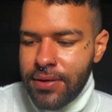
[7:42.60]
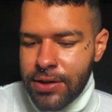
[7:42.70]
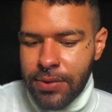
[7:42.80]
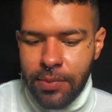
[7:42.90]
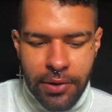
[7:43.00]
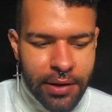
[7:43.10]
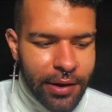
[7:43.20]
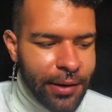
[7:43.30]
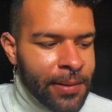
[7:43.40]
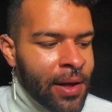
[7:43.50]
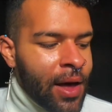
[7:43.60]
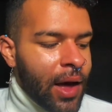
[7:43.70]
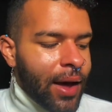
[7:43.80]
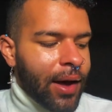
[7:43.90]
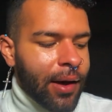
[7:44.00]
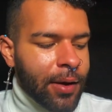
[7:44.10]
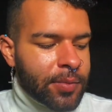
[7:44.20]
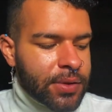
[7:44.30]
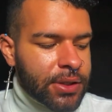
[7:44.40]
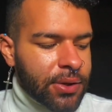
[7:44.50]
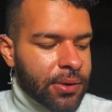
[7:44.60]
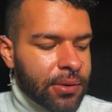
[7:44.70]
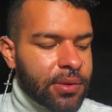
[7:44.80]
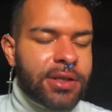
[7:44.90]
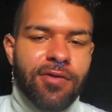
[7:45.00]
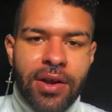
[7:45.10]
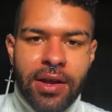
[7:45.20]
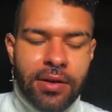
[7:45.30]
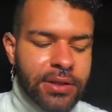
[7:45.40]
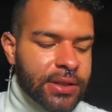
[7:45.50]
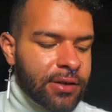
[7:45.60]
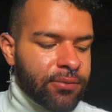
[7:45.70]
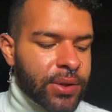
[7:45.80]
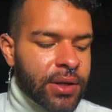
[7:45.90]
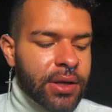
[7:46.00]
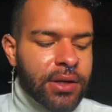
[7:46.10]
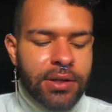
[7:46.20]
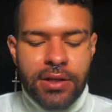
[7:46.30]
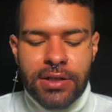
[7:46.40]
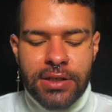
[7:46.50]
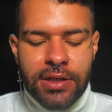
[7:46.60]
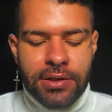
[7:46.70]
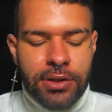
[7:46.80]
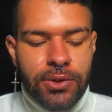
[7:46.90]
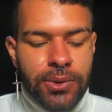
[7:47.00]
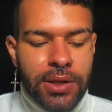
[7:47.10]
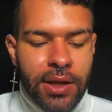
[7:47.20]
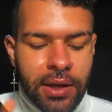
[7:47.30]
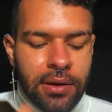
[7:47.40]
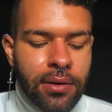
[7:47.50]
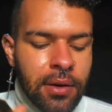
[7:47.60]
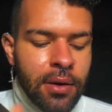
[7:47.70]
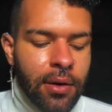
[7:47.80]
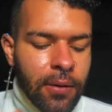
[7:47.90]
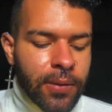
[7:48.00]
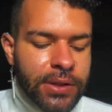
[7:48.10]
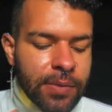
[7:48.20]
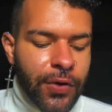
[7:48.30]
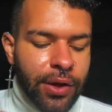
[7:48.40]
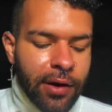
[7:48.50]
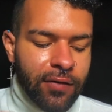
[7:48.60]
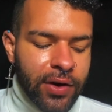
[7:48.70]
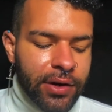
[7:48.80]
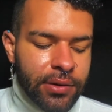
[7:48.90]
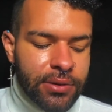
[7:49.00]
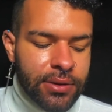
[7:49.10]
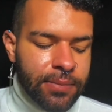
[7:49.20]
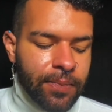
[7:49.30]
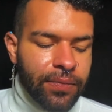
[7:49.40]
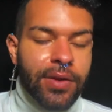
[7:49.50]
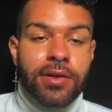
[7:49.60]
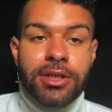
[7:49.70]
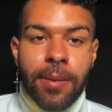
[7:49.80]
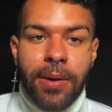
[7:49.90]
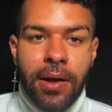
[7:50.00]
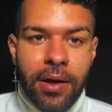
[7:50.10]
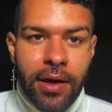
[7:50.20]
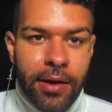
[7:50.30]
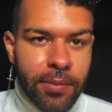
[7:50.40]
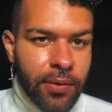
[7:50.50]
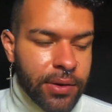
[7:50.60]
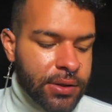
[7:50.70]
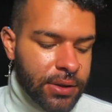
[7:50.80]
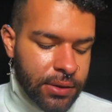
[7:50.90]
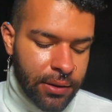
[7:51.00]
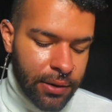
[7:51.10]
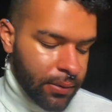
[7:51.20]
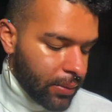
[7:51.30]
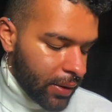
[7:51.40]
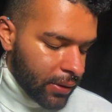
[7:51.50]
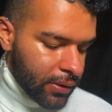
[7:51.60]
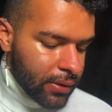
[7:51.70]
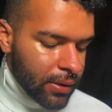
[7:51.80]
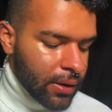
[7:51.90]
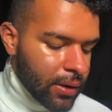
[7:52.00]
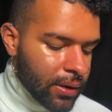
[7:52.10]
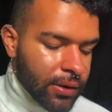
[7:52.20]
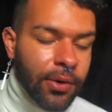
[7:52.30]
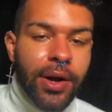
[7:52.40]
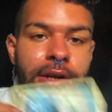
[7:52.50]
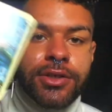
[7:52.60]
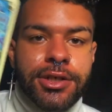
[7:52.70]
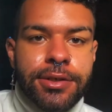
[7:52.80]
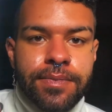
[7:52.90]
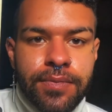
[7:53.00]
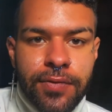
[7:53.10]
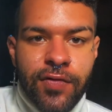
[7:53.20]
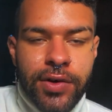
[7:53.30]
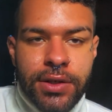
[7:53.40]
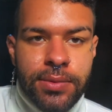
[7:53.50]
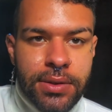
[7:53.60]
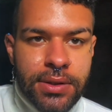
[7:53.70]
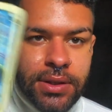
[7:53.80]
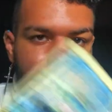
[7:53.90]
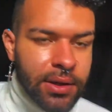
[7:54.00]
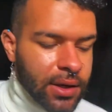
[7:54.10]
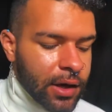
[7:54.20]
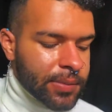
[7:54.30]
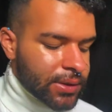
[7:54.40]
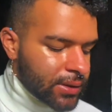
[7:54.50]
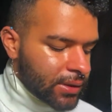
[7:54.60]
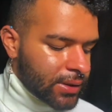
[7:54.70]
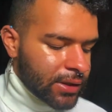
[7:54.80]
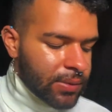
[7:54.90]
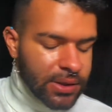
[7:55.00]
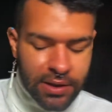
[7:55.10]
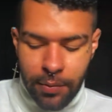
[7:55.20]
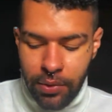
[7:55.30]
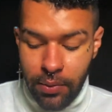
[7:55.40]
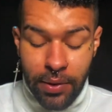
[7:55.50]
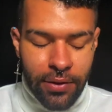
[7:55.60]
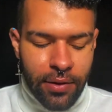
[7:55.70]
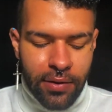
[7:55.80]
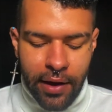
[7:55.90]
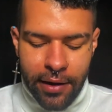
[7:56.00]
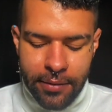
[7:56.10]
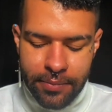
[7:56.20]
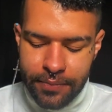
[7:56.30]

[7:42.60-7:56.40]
to be more clear. Um, so let's find out. Let's see if we can get into that storyline with some clarifiers. Now, Gemini, I am going to start with your energy first with this King of Cups to see what's up with that.